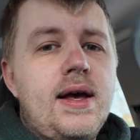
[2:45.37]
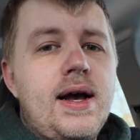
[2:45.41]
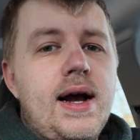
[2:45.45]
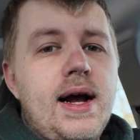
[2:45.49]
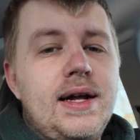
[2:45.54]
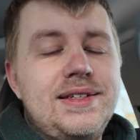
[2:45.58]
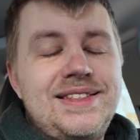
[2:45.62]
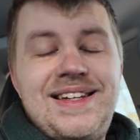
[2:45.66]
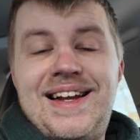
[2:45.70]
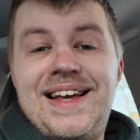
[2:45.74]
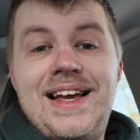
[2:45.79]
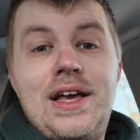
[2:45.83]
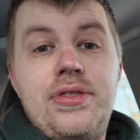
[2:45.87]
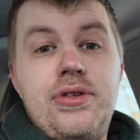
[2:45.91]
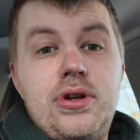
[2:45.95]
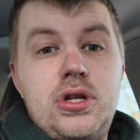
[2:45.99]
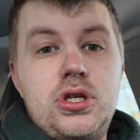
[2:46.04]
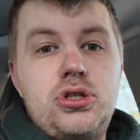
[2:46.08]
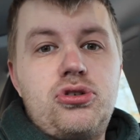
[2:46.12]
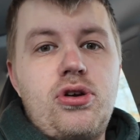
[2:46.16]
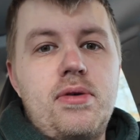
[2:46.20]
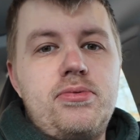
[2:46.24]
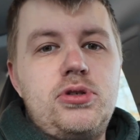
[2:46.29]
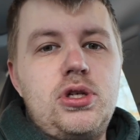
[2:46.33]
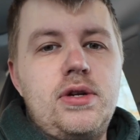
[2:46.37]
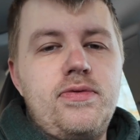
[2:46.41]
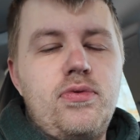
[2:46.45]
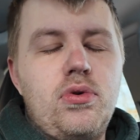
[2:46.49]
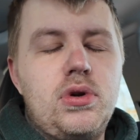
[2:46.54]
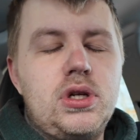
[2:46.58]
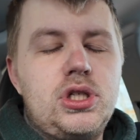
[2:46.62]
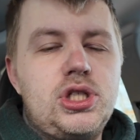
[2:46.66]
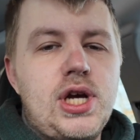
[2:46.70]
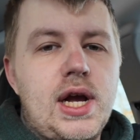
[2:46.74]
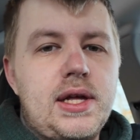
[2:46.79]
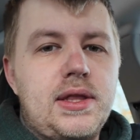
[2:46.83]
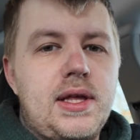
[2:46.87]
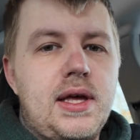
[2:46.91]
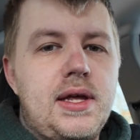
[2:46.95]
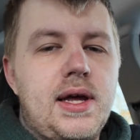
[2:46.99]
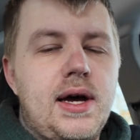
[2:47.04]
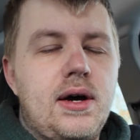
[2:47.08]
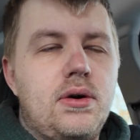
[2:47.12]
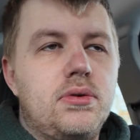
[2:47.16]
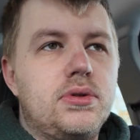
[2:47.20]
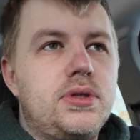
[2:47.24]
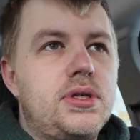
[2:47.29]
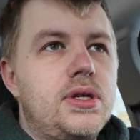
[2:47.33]
There's a link in the description if you want to check that
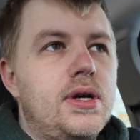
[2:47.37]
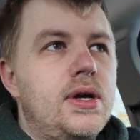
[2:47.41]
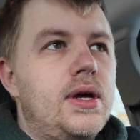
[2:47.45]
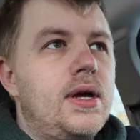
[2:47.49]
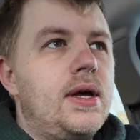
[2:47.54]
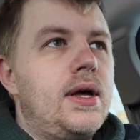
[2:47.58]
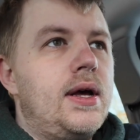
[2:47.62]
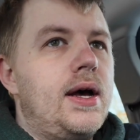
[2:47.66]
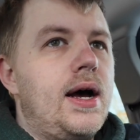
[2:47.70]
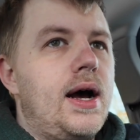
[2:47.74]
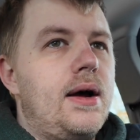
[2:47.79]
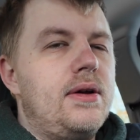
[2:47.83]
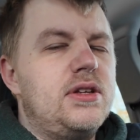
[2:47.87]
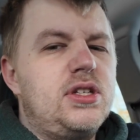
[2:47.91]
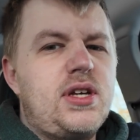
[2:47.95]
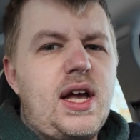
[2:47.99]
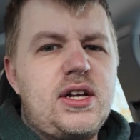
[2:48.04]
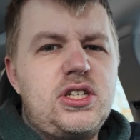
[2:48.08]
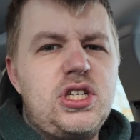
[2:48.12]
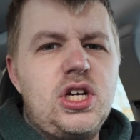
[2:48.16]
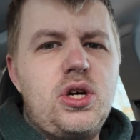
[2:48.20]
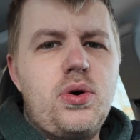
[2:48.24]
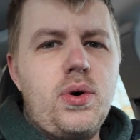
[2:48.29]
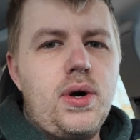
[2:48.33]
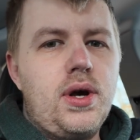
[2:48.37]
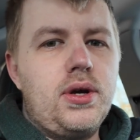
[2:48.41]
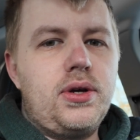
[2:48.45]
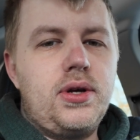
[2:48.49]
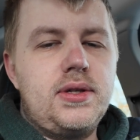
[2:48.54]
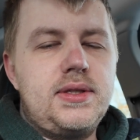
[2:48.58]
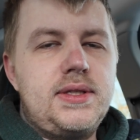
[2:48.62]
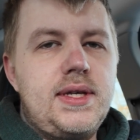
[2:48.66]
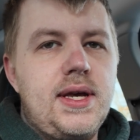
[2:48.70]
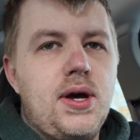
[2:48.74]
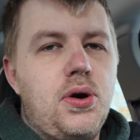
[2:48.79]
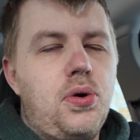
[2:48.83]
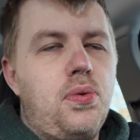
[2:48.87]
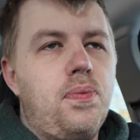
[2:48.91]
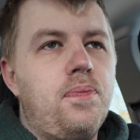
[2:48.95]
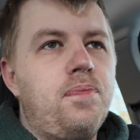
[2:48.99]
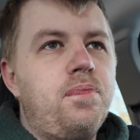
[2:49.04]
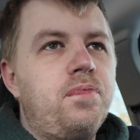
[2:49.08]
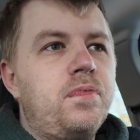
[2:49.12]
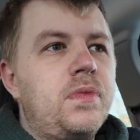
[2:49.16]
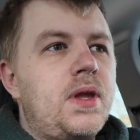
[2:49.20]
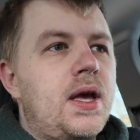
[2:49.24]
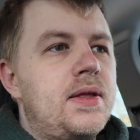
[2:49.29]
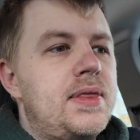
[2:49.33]
out. It's actually quite a good deal.
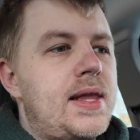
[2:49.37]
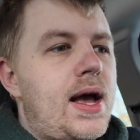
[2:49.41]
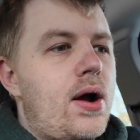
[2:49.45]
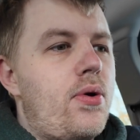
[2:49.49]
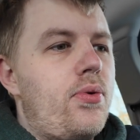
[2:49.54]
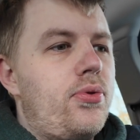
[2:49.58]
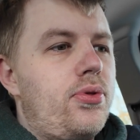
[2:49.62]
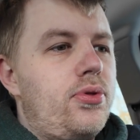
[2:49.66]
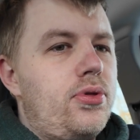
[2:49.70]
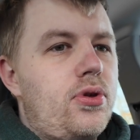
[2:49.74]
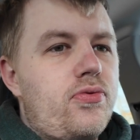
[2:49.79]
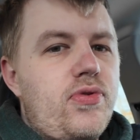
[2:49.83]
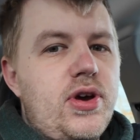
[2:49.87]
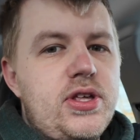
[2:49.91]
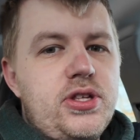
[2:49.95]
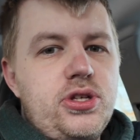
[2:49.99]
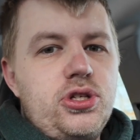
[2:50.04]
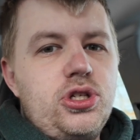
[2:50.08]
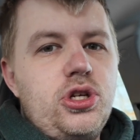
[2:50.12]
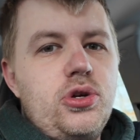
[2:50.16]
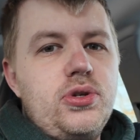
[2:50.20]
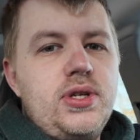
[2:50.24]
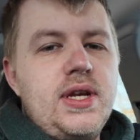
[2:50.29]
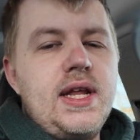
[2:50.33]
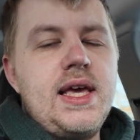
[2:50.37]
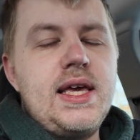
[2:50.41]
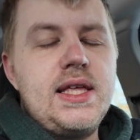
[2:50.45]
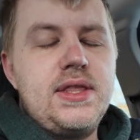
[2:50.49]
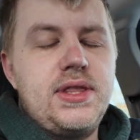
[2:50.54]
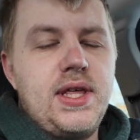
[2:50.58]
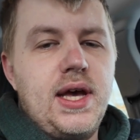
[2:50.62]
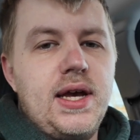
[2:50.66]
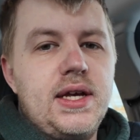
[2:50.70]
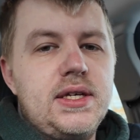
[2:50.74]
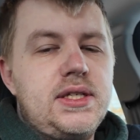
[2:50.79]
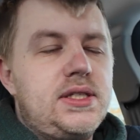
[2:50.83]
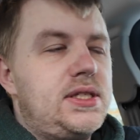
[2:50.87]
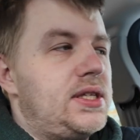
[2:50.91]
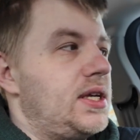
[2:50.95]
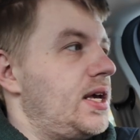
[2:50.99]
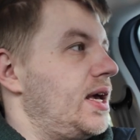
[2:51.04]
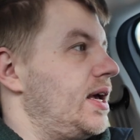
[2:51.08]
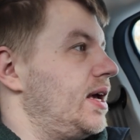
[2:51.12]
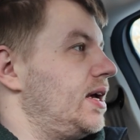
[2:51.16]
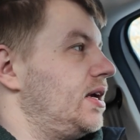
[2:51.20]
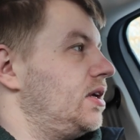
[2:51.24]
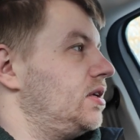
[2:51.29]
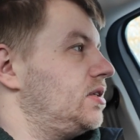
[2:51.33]
Now, the reason you'd need this
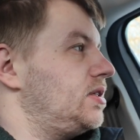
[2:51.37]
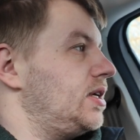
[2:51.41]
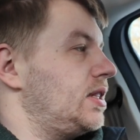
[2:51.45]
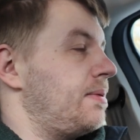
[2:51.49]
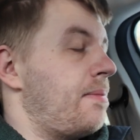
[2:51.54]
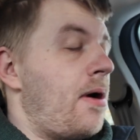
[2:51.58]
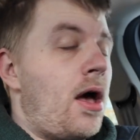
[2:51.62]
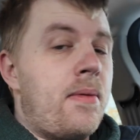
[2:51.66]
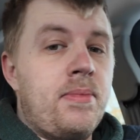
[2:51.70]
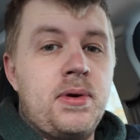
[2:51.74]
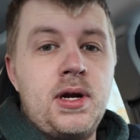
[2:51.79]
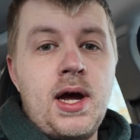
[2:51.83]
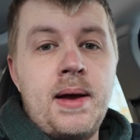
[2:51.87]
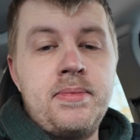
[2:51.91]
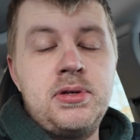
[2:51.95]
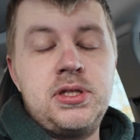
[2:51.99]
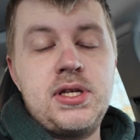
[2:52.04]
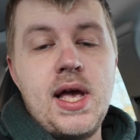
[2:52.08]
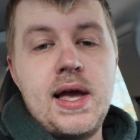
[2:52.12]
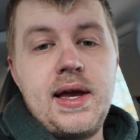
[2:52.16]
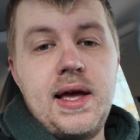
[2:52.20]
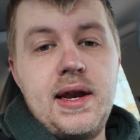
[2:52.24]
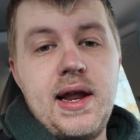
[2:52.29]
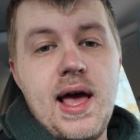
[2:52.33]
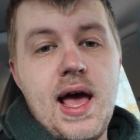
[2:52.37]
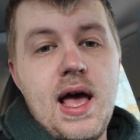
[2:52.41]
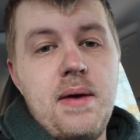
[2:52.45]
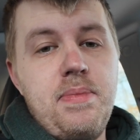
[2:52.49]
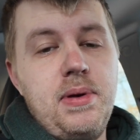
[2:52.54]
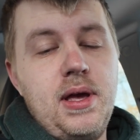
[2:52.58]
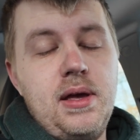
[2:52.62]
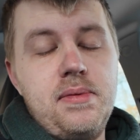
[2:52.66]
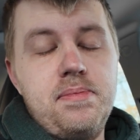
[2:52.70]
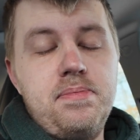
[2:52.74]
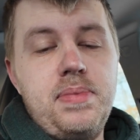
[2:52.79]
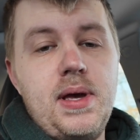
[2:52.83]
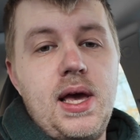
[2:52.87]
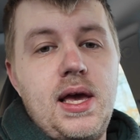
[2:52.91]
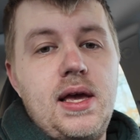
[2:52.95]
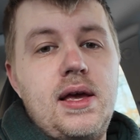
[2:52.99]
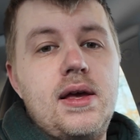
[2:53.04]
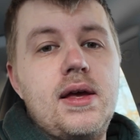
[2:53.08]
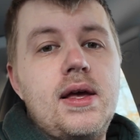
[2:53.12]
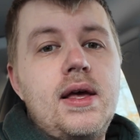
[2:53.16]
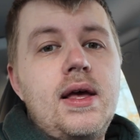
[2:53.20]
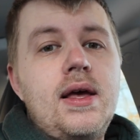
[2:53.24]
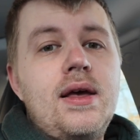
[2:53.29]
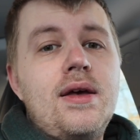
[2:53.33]
is, at the moment, I'm staying in
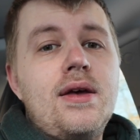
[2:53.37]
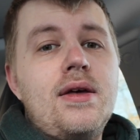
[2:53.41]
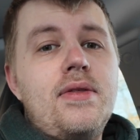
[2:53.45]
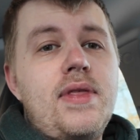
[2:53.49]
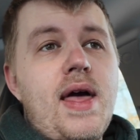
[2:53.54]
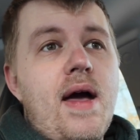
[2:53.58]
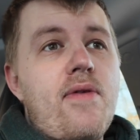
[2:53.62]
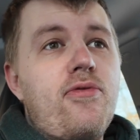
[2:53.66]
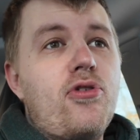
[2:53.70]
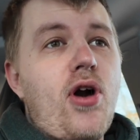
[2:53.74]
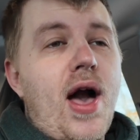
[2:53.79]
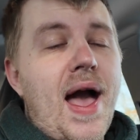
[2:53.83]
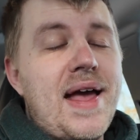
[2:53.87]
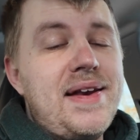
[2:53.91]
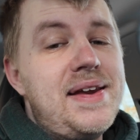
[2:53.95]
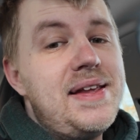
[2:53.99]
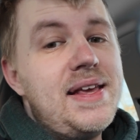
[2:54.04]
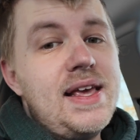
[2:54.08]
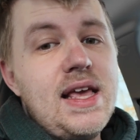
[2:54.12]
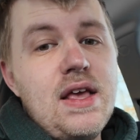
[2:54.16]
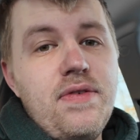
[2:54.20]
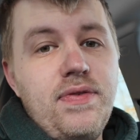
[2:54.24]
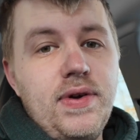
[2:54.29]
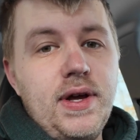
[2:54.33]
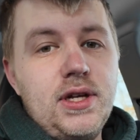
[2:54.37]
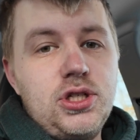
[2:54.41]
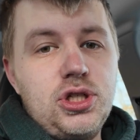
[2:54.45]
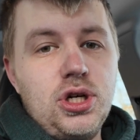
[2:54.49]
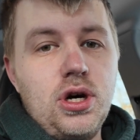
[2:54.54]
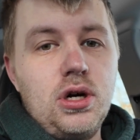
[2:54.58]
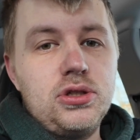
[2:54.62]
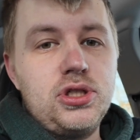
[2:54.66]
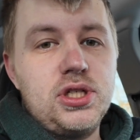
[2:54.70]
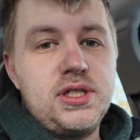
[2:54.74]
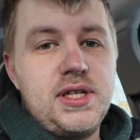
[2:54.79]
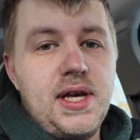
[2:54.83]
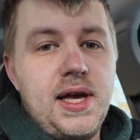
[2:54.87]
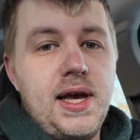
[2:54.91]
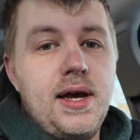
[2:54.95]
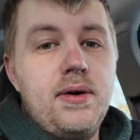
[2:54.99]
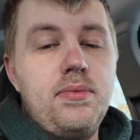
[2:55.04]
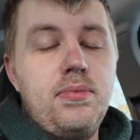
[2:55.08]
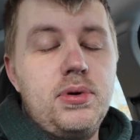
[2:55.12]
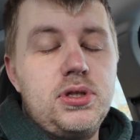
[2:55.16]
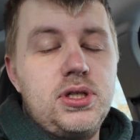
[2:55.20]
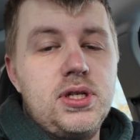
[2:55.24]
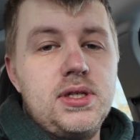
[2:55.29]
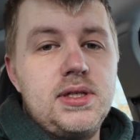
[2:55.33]
Airbnb. They haven't got any EV chargers
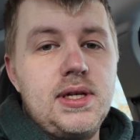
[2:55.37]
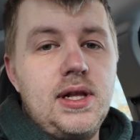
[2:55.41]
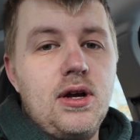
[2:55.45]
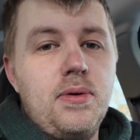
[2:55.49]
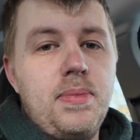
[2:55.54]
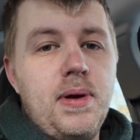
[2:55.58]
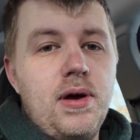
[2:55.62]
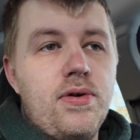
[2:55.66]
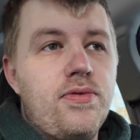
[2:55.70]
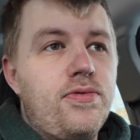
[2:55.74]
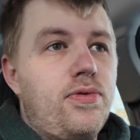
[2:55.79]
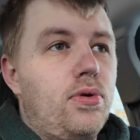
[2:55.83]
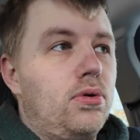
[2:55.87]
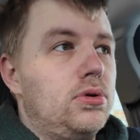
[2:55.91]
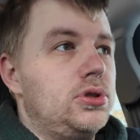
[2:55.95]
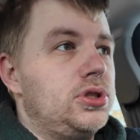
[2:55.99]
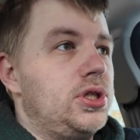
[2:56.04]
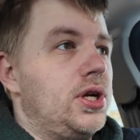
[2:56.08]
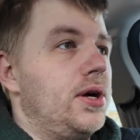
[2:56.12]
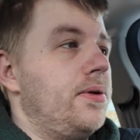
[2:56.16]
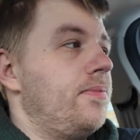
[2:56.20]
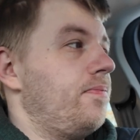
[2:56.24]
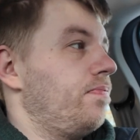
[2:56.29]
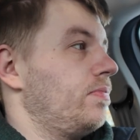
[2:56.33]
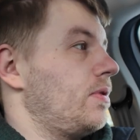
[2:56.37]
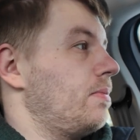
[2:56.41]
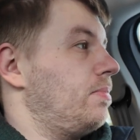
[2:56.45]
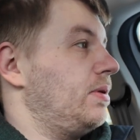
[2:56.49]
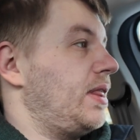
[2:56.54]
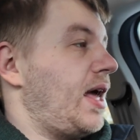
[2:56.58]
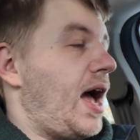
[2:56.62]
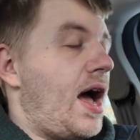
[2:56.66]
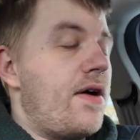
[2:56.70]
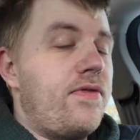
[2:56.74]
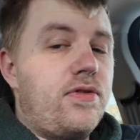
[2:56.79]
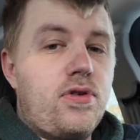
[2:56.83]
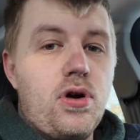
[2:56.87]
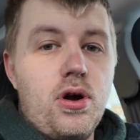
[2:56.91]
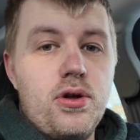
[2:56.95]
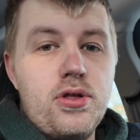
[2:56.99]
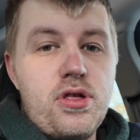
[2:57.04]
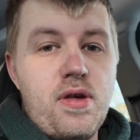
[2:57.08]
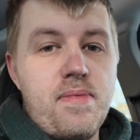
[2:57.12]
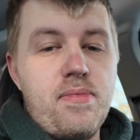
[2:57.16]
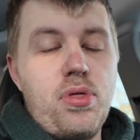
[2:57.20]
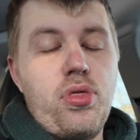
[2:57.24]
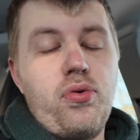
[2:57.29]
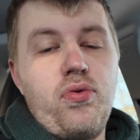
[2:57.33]
here, which is a little bit unfortunate, but they have
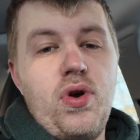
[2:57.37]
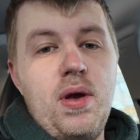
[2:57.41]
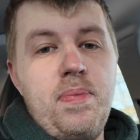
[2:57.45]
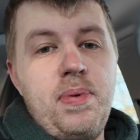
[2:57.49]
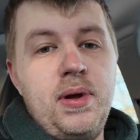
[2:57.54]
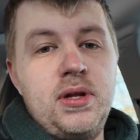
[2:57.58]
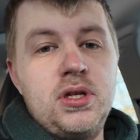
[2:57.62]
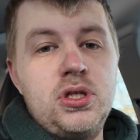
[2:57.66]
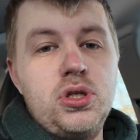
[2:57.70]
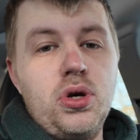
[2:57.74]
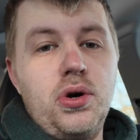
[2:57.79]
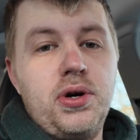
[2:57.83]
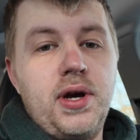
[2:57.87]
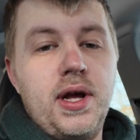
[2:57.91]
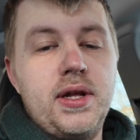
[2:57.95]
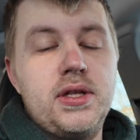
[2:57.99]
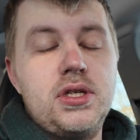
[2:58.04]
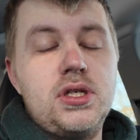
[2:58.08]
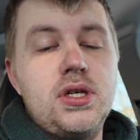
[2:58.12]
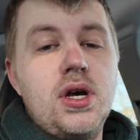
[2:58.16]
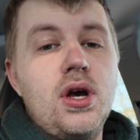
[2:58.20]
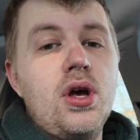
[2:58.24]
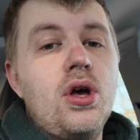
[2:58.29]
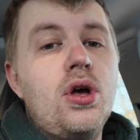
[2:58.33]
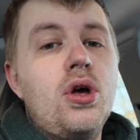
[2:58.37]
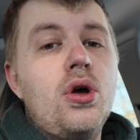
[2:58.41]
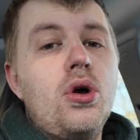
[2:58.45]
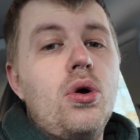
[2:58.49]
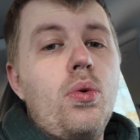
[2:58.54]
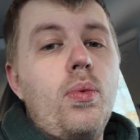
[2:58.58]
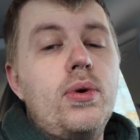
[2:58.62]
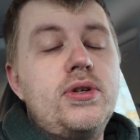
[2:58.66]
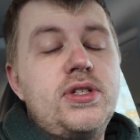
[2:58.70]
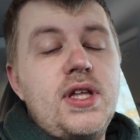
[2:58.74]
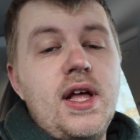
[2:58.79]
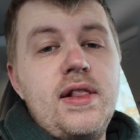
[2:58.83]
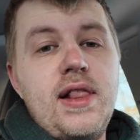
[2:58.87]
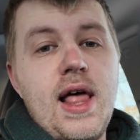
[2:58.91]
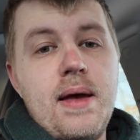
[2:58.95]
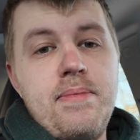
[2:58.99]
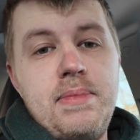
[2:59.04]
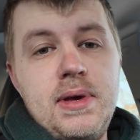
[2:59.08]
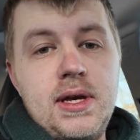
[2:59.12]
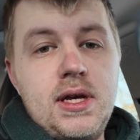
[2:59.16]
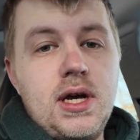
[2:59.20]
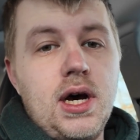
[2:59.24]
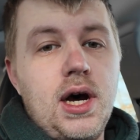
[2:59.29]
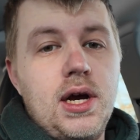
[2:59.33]
got some 3-pin sockets, which they
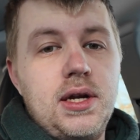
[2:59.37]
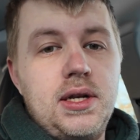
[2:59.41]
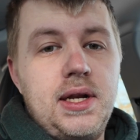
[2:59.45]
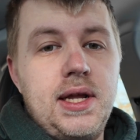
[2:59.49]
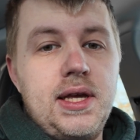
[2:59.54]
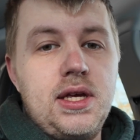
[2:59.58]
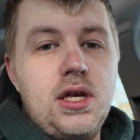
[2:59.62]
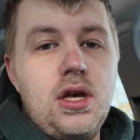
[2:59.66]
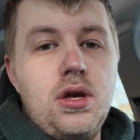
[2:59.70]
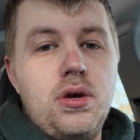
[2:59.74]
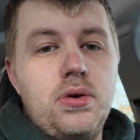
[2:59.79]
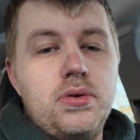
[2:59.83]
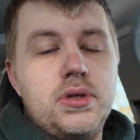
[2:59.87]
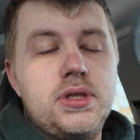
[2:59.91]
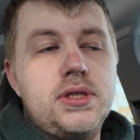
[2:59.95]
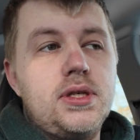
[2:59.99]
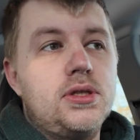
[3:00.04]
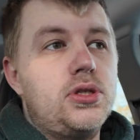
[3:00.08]
let me kindly use.